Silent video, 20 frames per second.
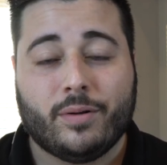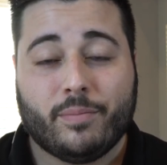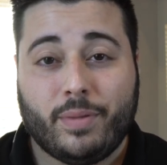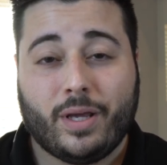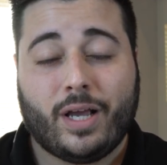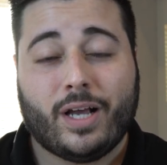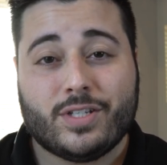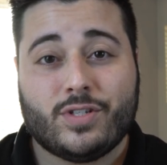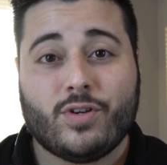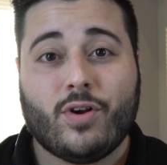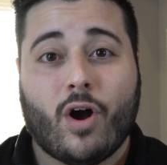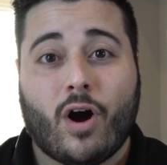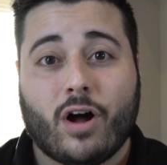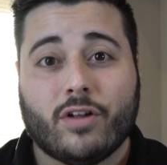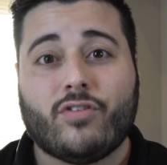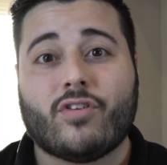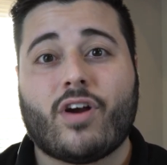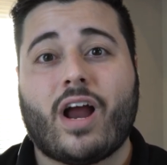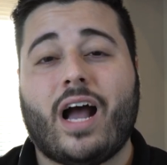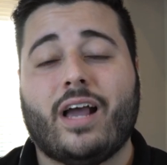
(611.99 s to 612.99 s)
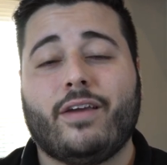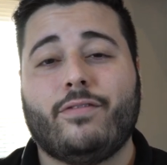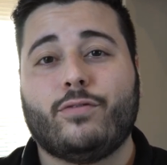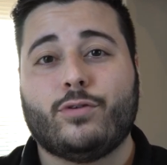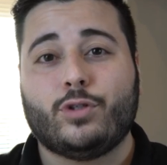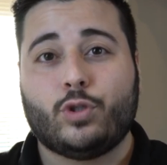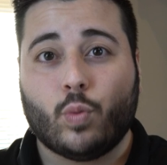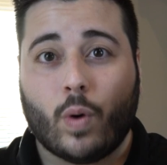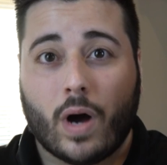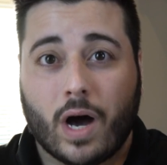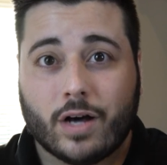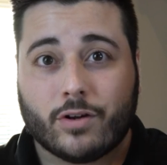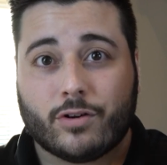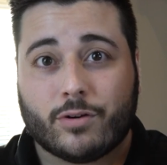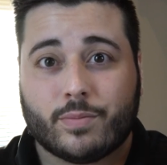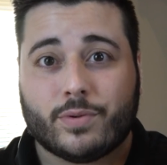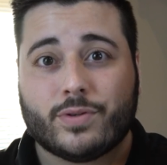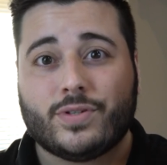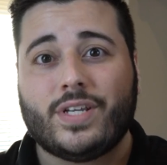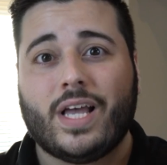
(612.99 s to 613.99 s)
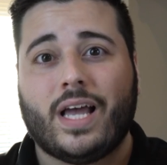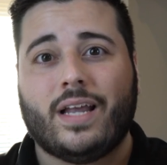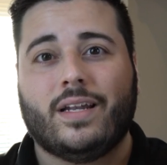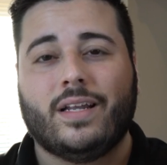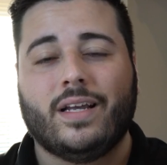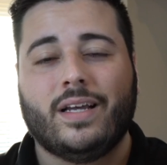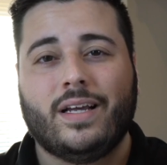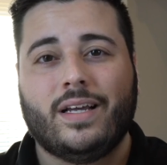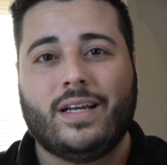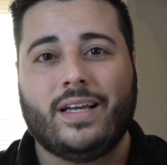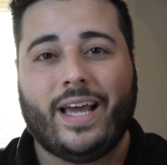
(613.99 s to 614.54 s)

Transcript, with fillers: because you got your iPhone to 100%.